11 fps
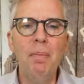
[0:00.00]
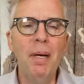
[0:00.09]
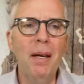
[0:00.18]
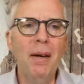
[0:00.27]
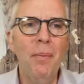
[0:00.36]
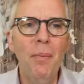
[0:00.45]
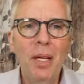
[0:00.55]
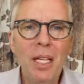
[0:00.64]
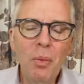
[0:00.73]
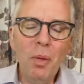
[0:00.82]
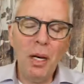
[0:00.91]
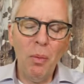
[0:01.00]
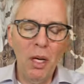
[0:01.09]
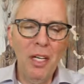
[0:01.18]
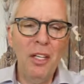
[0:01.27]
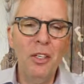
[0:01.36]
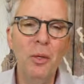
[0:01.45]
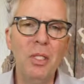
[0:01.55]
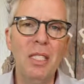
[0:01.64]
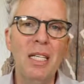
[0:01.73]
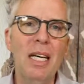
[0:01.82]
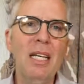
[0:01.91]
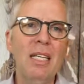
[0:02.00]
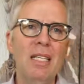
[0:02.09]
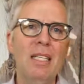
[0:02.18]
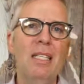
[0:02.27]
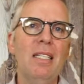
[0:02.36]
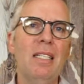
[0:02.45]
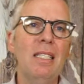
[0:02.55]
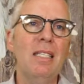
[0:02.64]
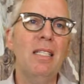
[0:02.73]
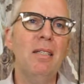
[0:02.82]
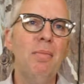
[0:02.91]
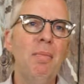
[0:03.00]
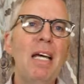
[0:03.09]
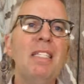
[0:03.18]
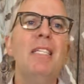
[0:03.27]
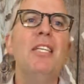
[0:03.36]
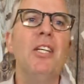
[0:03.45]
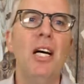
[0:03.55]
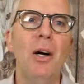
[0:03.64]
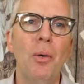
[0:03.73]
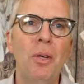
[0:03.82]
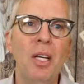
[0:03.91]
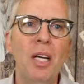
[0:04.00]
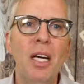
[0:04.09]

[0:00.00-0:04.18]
But really what I wanted to do was get the message out